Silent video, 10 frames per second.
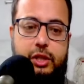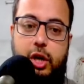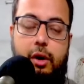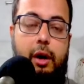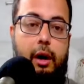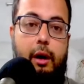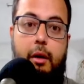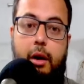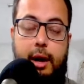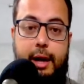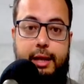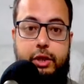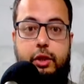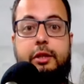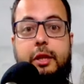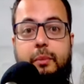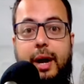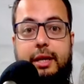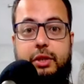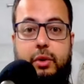So it is not a
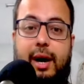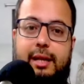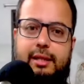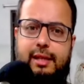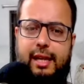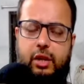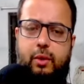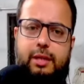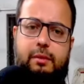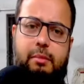surprise to us that U.S.